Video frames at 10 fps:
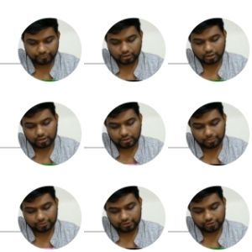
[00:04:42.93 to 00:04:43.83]
and their
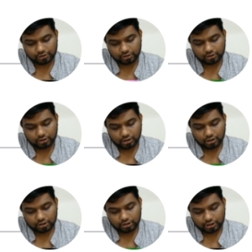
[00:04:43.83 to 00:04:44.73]
procedure,
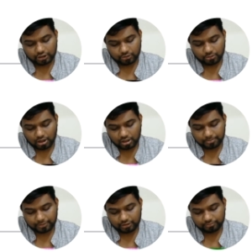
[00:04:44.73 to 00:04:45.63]

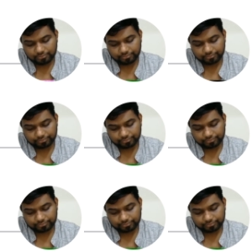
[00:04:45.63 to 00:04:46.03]
TURP,